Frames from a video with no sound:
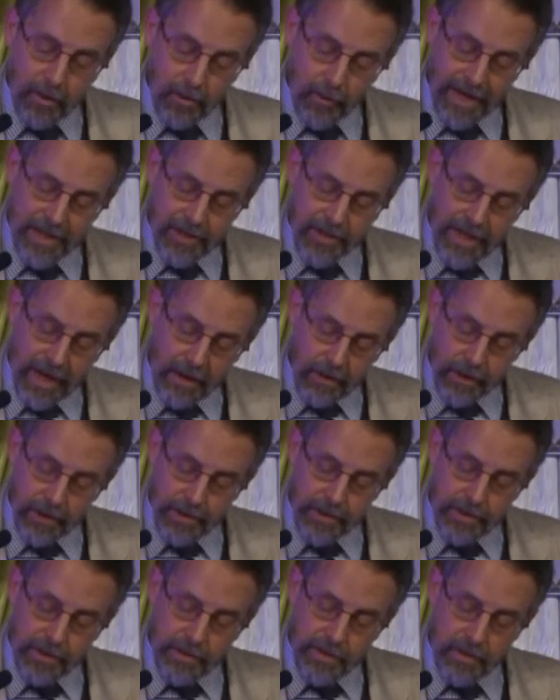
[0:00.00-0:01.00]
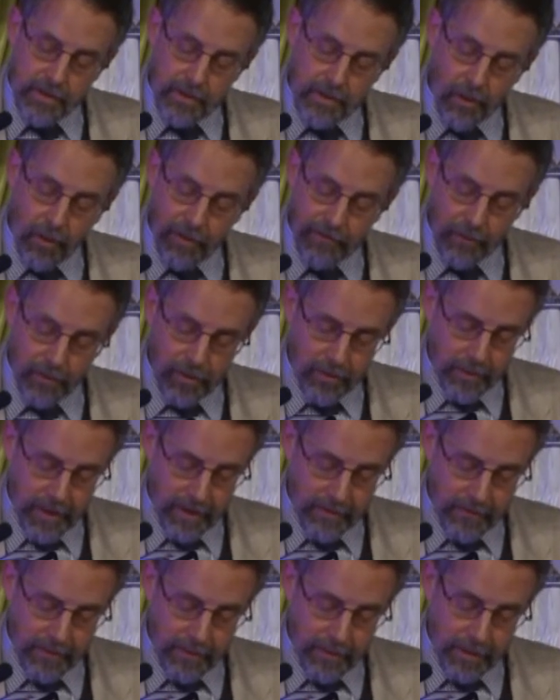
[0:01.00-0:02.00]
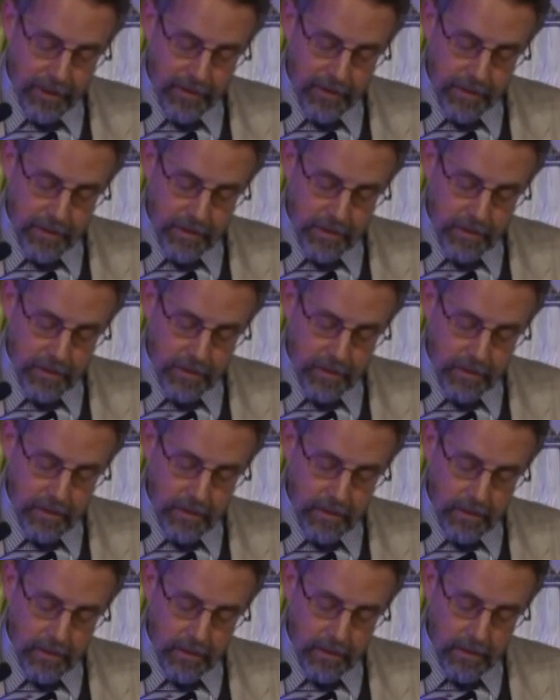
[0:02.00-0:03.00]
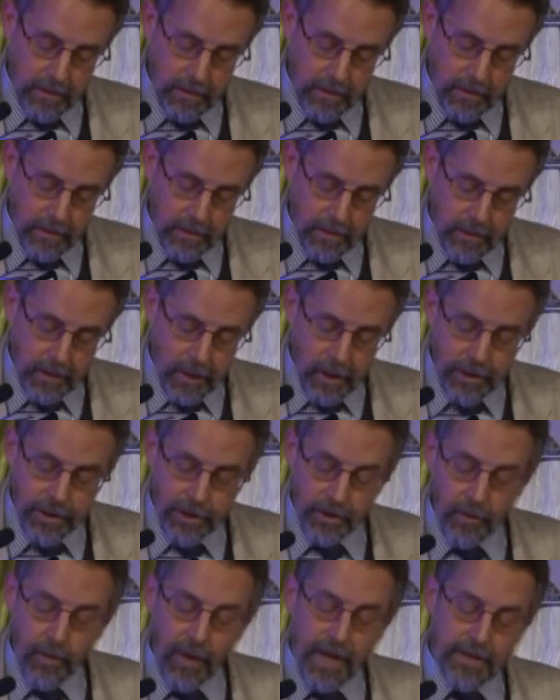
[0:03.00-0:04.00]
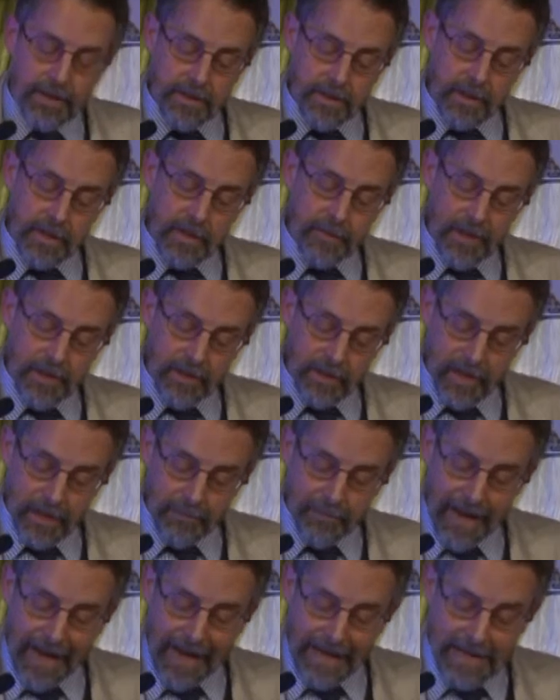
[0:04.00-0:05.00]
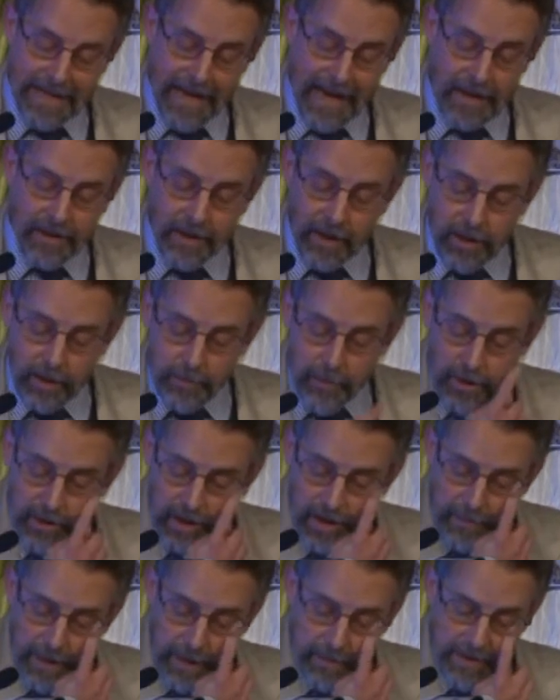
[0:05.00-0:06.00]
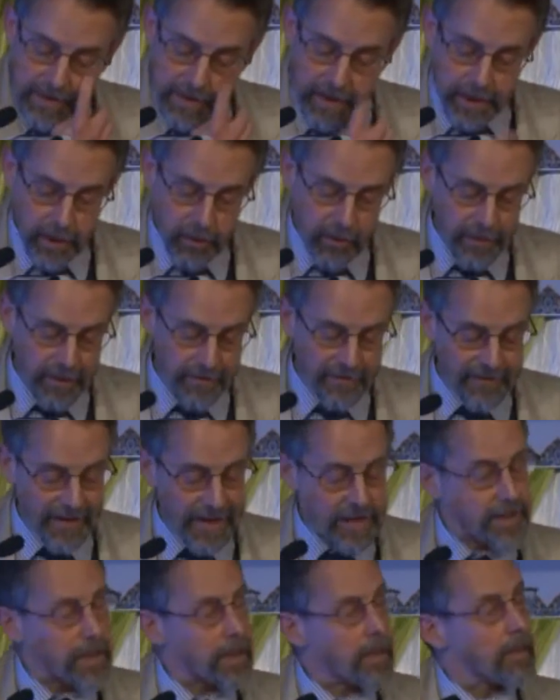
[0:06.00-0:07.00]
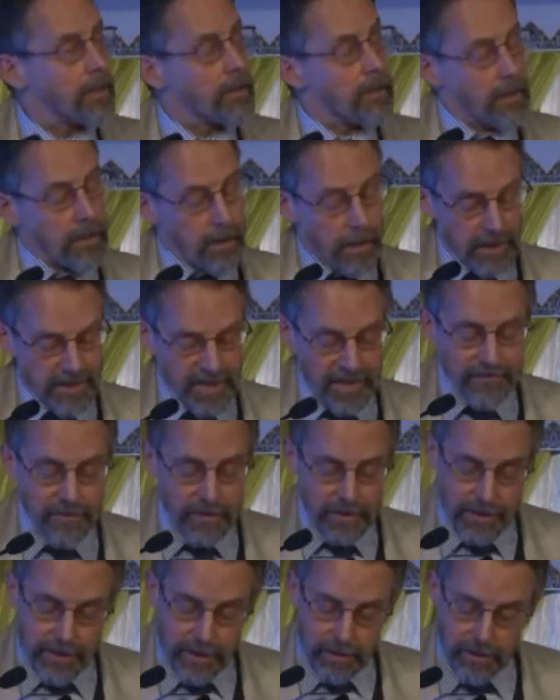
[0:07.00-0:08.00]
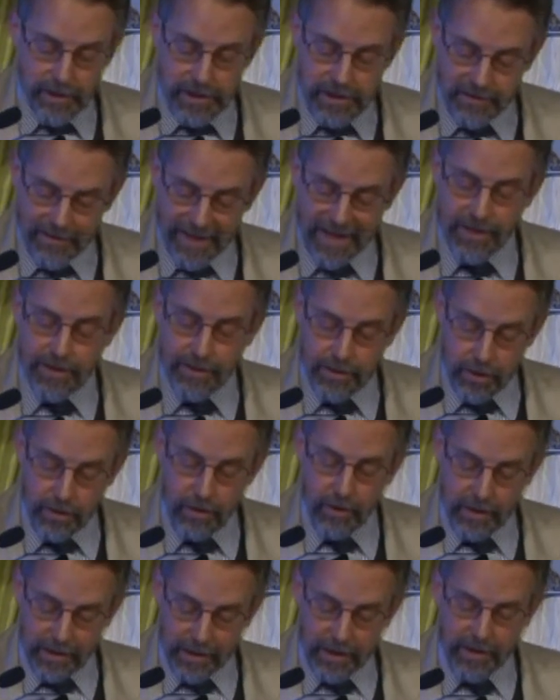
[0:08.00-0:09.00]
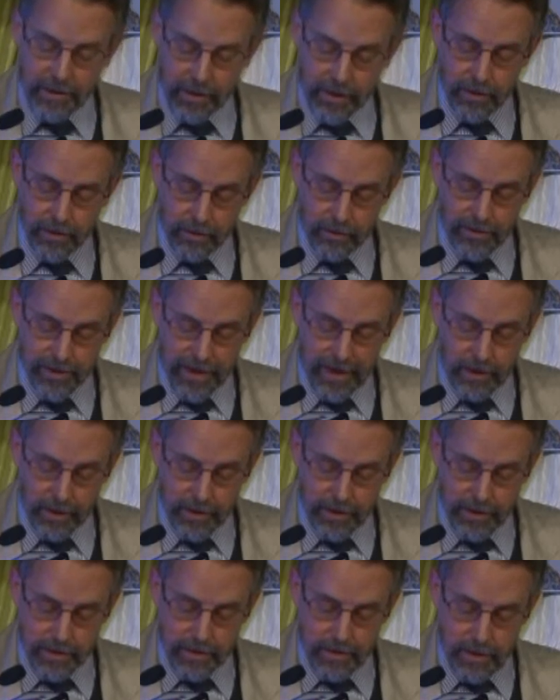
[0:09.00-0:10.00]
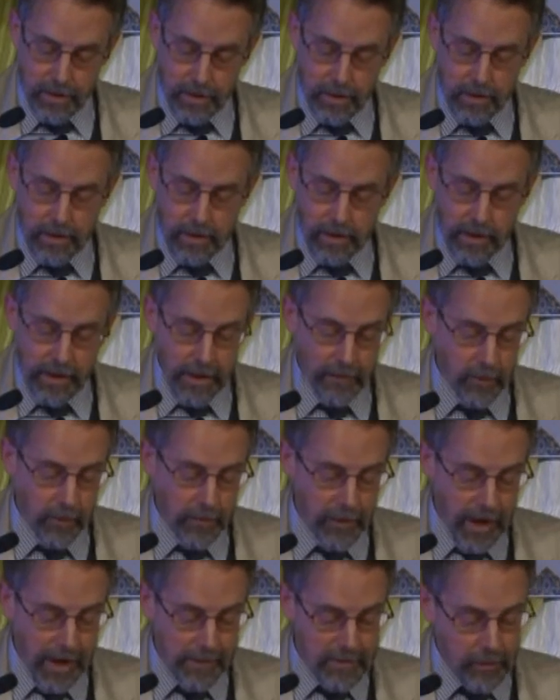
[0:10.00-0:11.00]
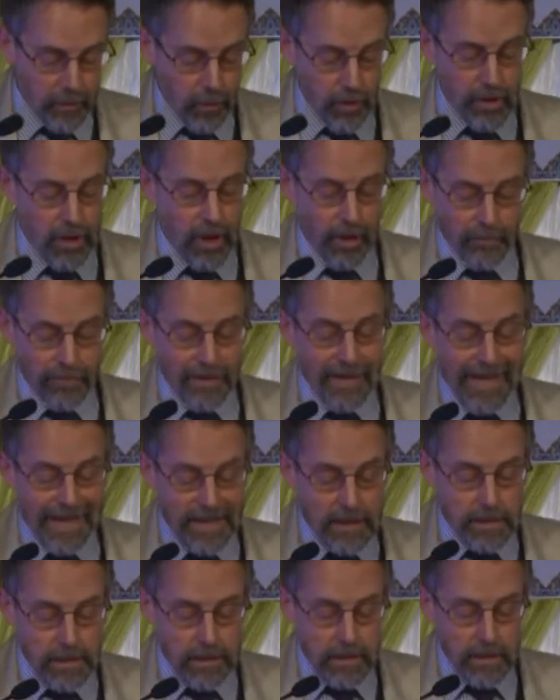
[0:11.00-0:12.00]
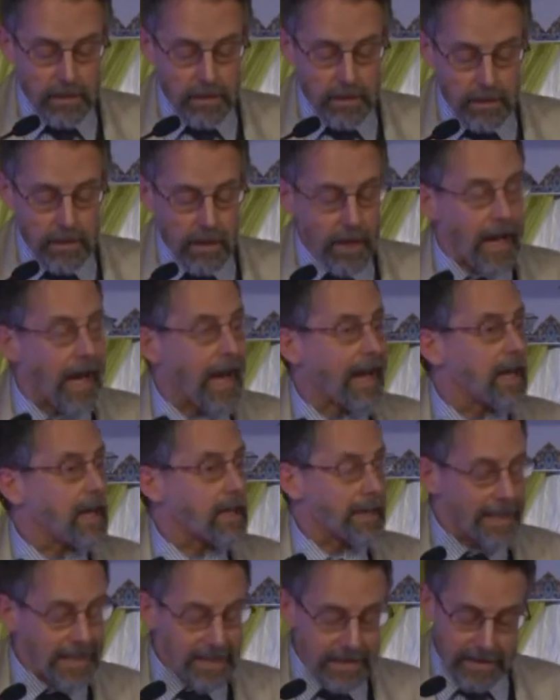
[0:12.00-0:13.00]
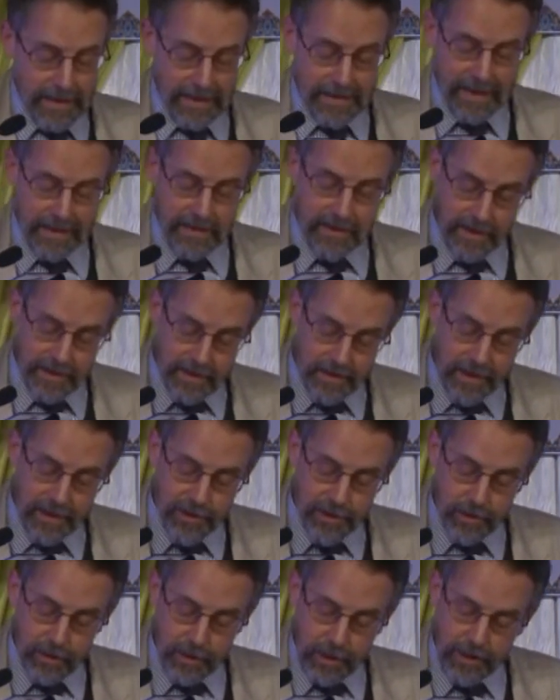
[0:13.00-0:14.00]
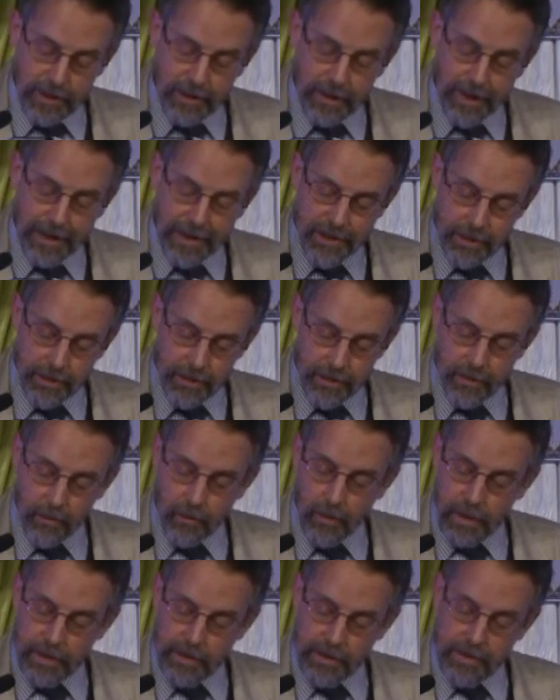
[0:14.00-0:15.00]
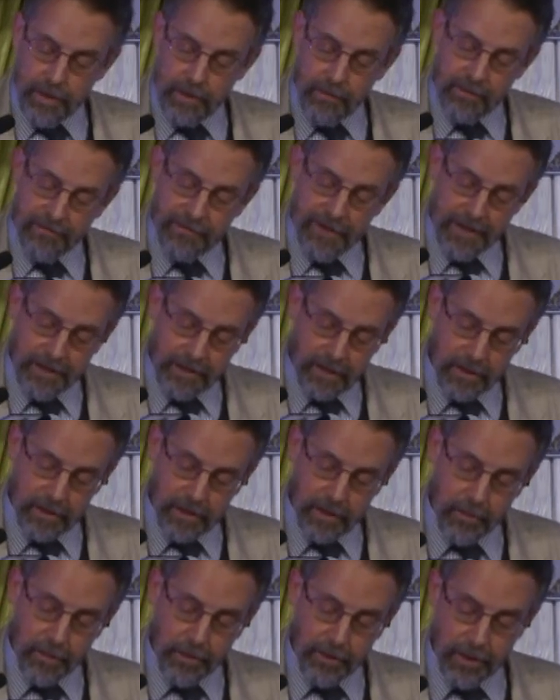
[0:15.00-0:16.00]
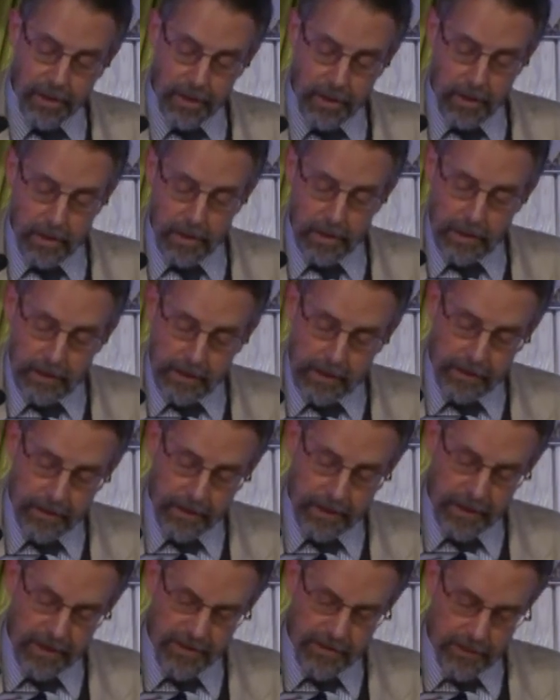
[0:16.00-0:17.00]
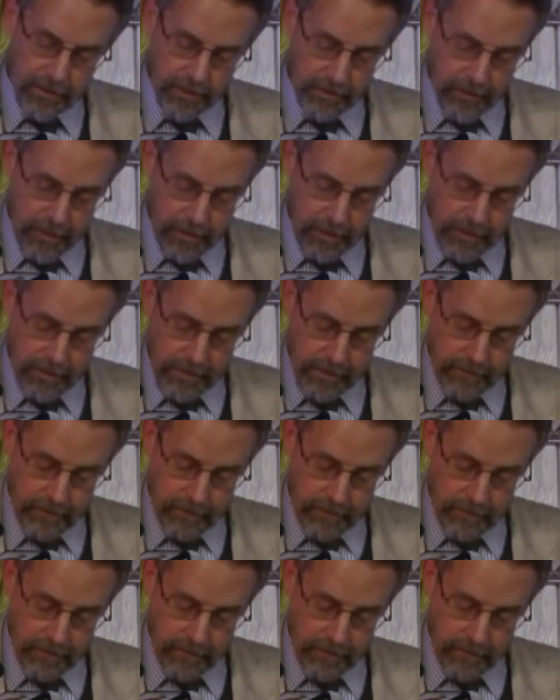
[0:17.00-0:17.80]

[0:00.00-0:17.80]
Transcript: Great challenges call for great responses. To the west, and especially in Baghdad, the community may be said to have been facing a different series of external and internal challenges that were perhaps more complex and at least as existential in the nature of the ones that were facing the community in the eastern realms.